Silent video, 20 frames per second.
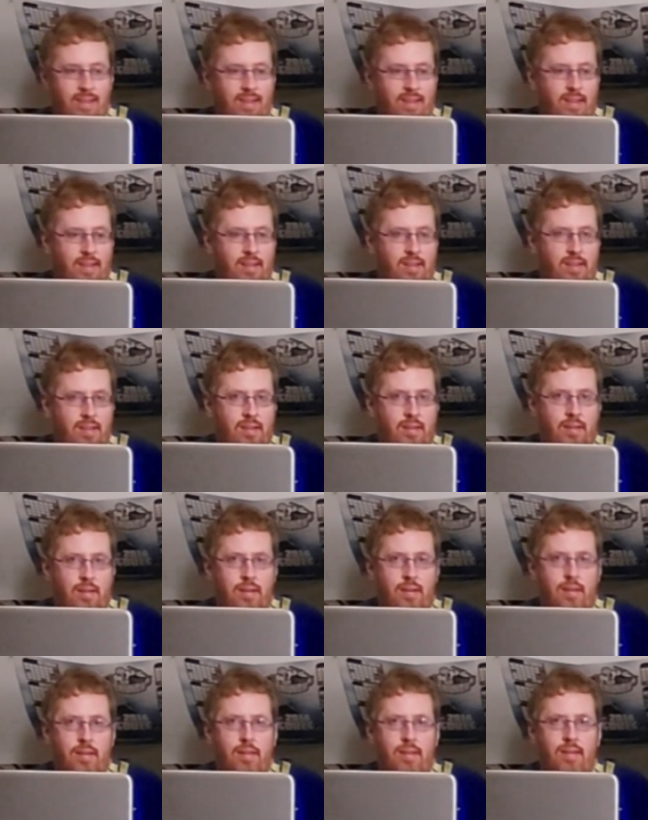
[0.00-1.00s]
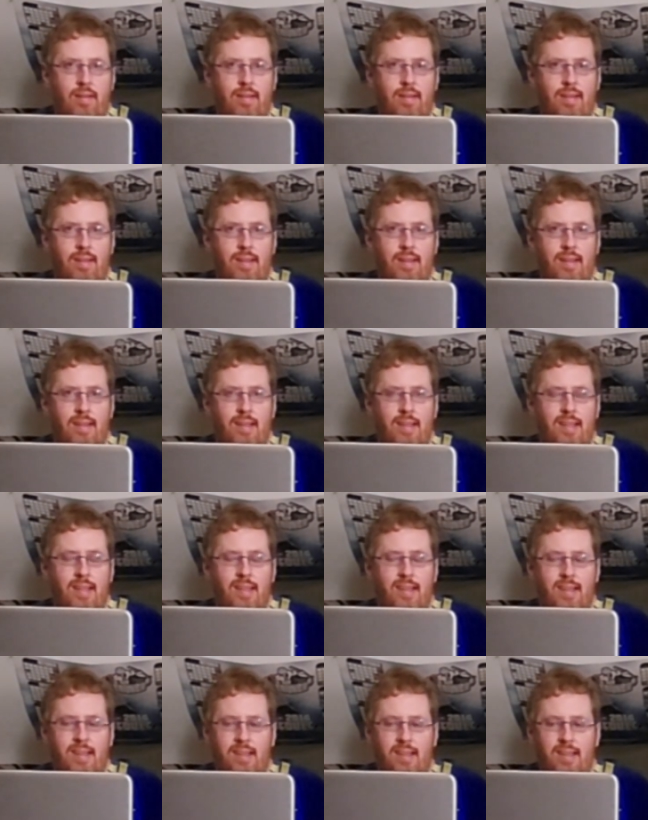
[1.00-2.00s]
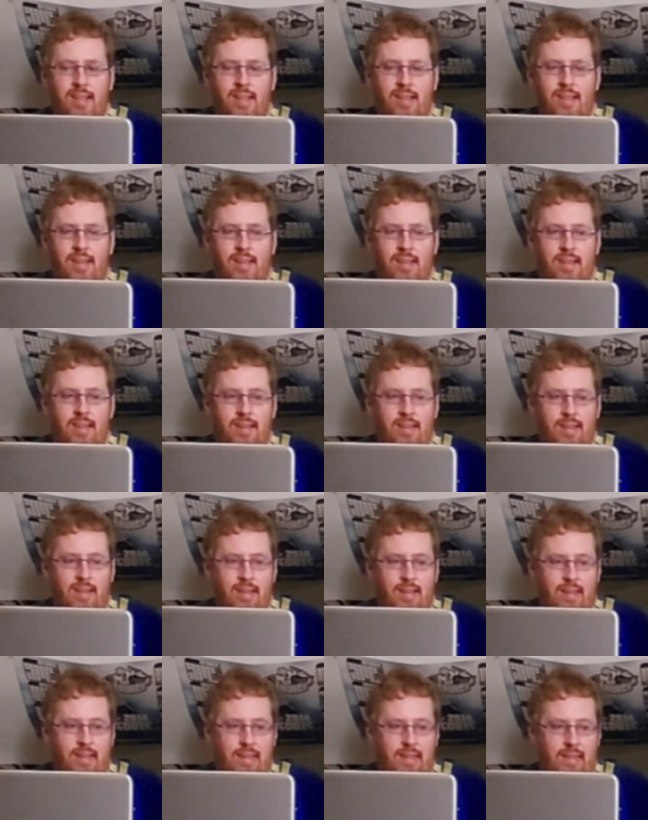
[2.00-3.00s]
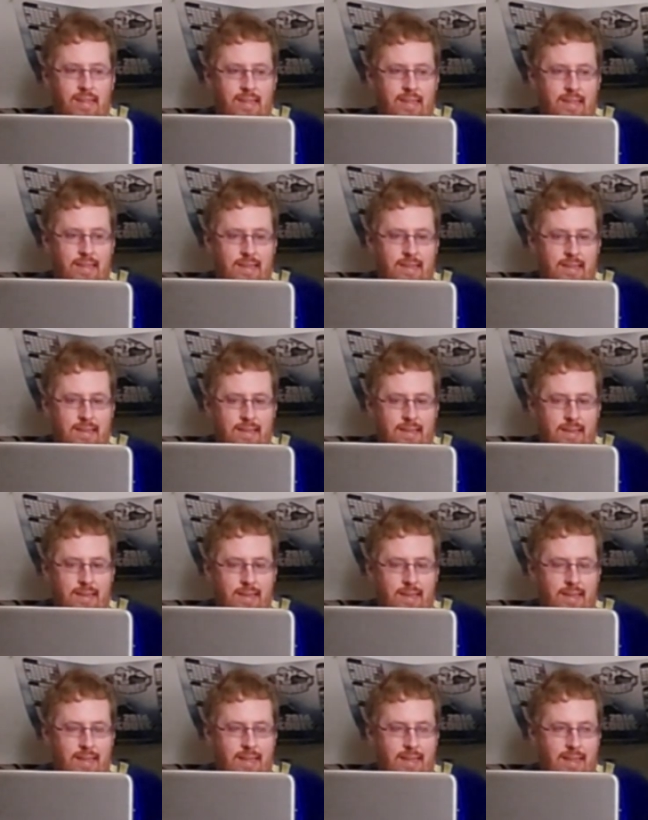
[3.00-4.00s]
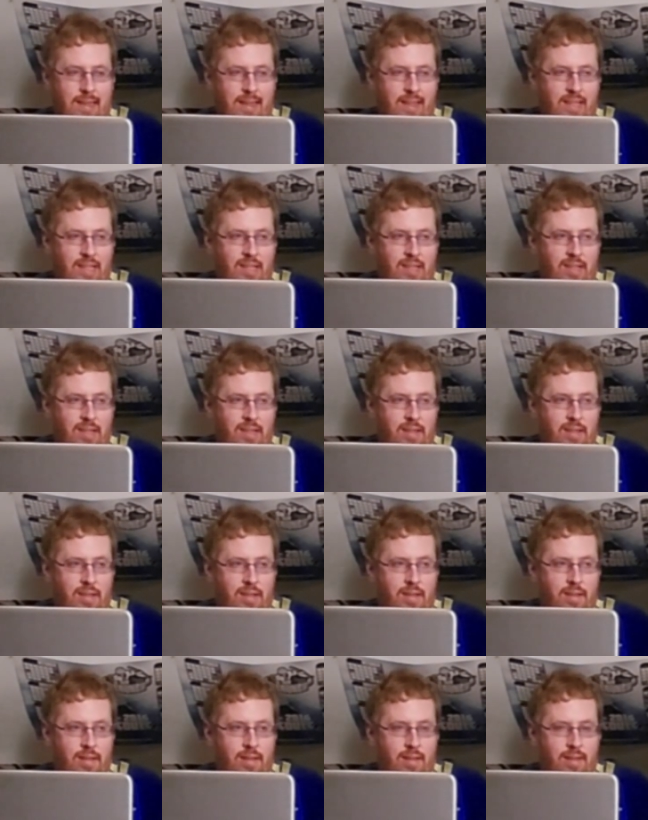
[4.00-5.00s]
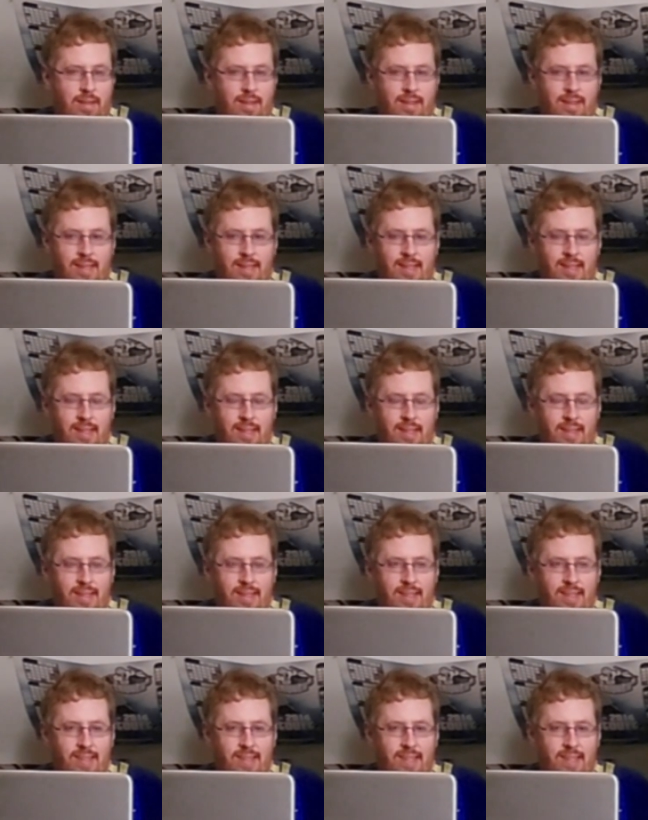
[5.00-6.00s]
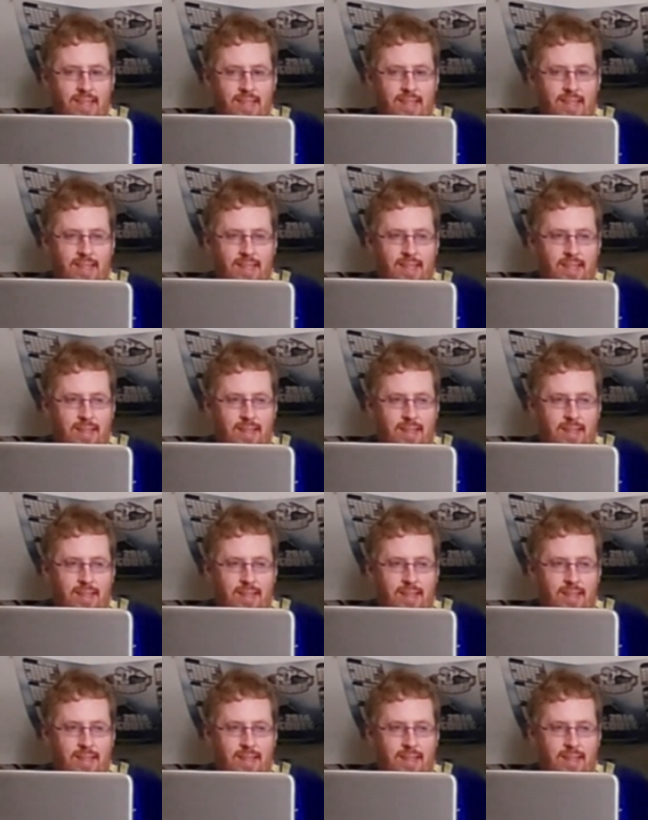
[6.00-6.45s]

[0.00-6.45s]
(no one is talking)